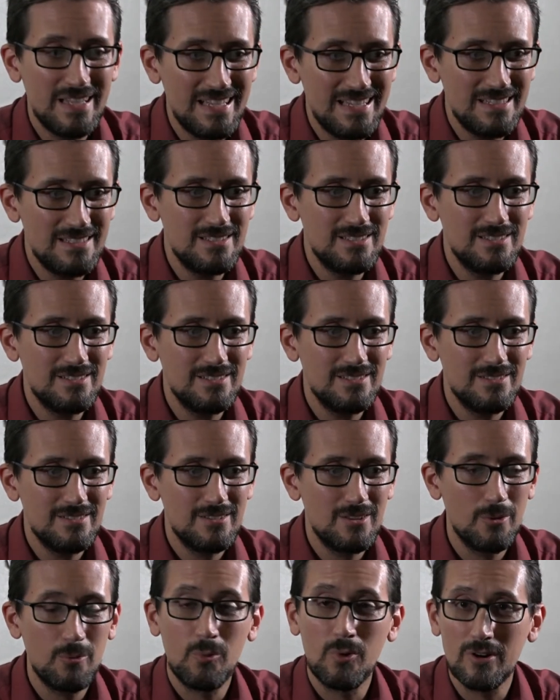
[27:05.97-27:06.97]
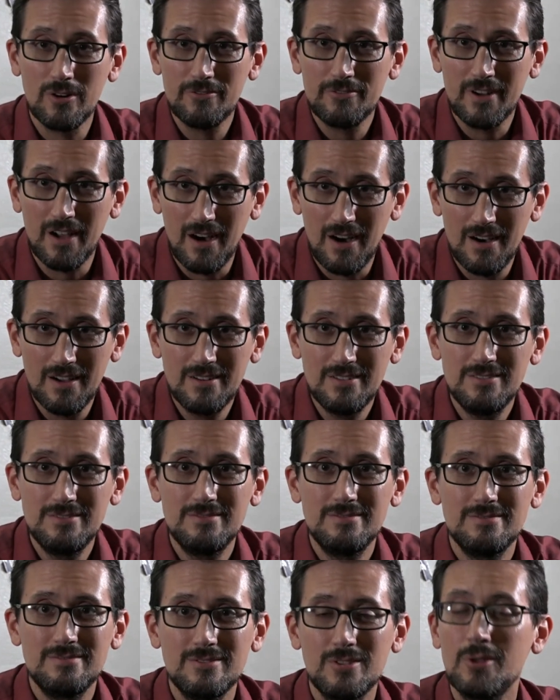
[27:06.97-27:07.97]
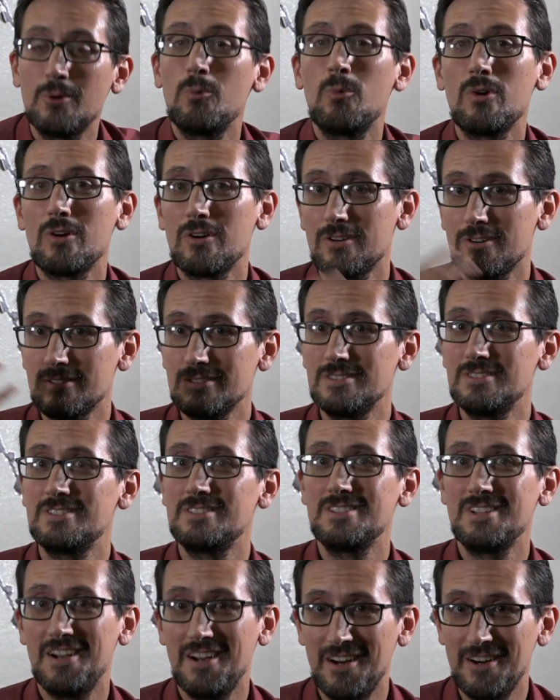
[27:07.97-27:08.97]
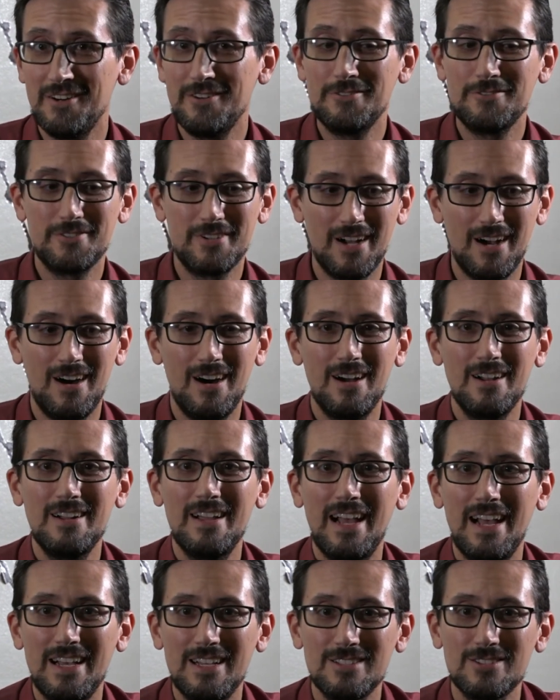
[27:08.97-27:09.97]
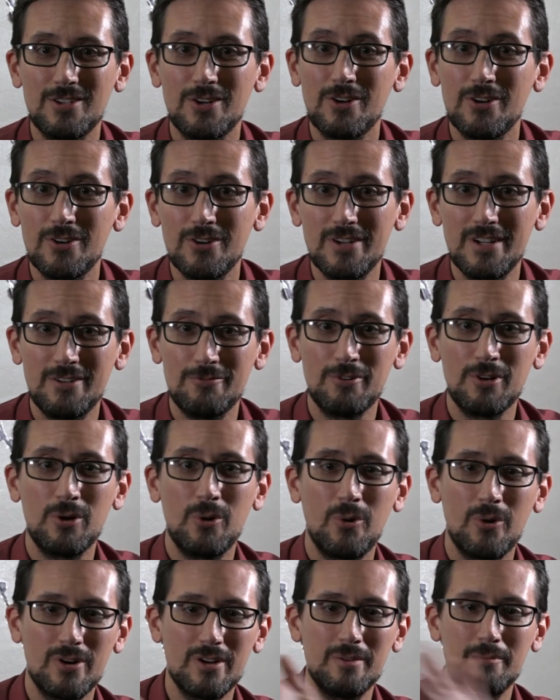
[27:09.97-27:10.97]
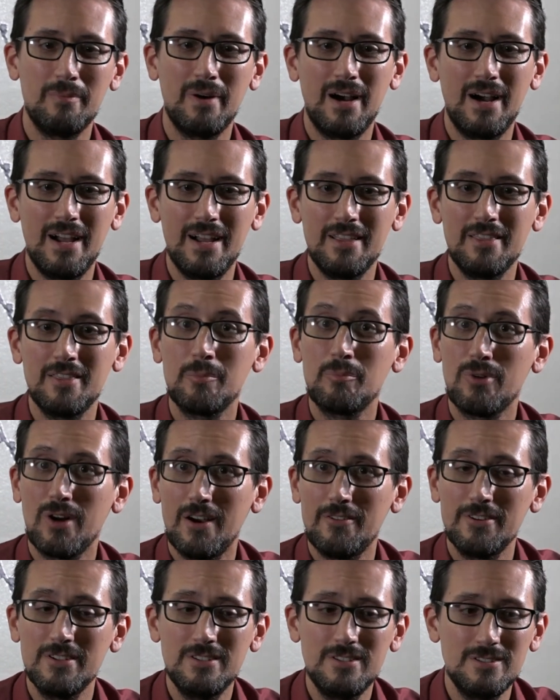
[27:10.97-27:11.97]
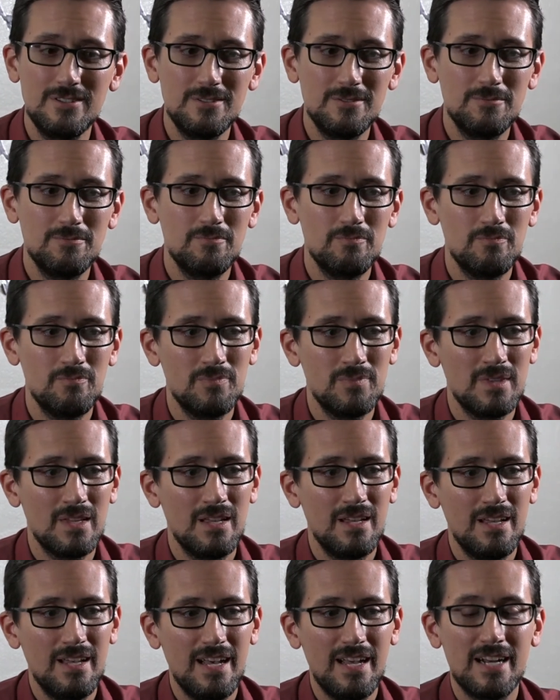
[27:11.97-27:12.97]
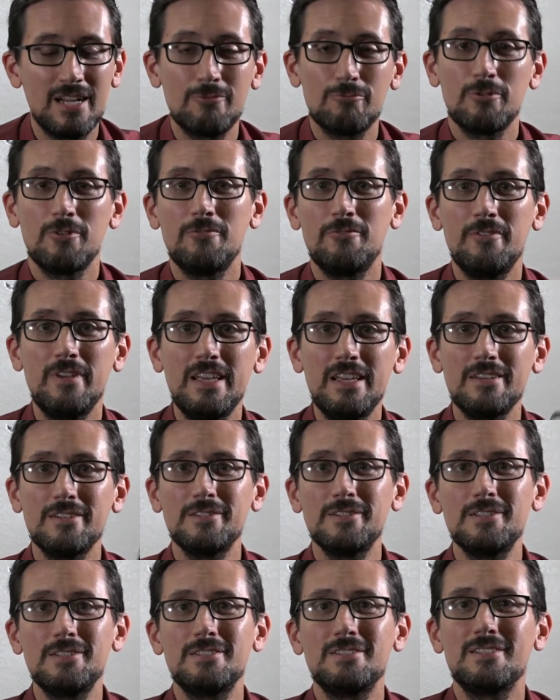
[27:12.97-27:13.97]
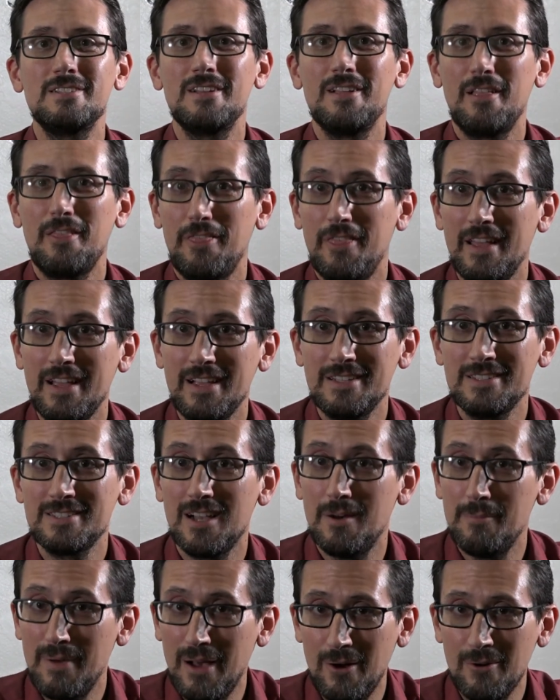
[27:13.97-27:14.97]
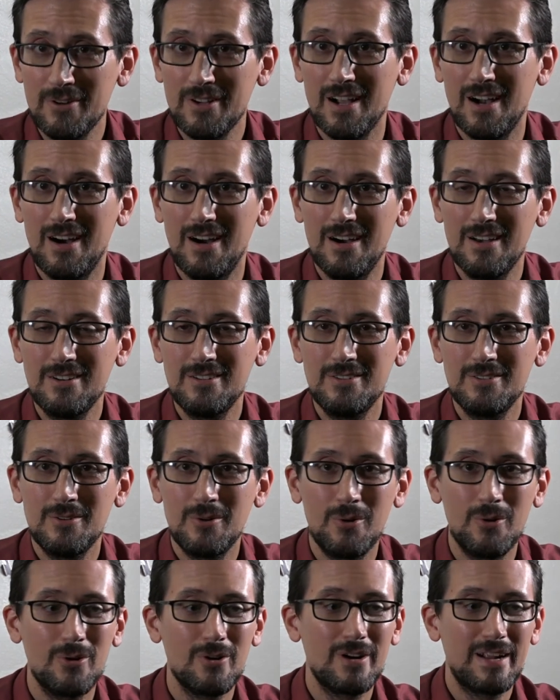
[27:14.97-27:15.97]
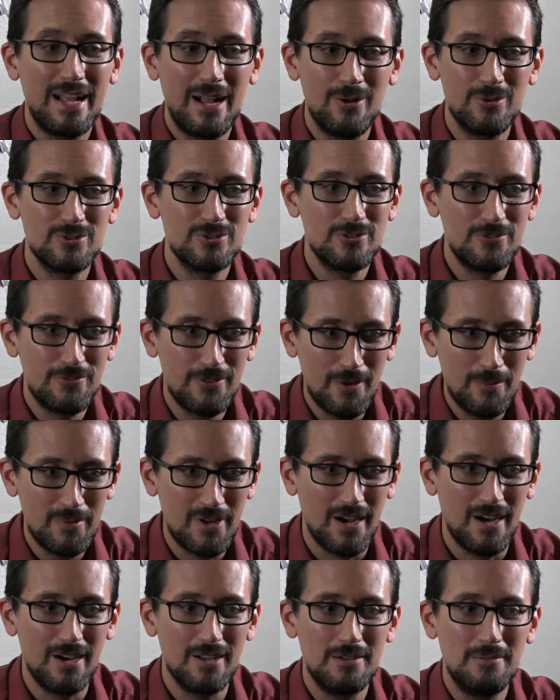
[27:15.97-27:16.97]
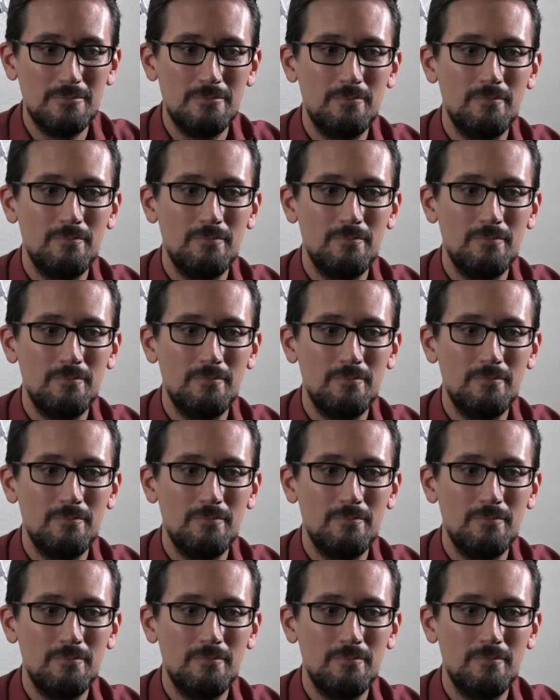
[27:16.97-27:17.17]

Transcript: is the word of God, the words of God as heard and recorded by the prophets, and it reveals things about God or counsel from God.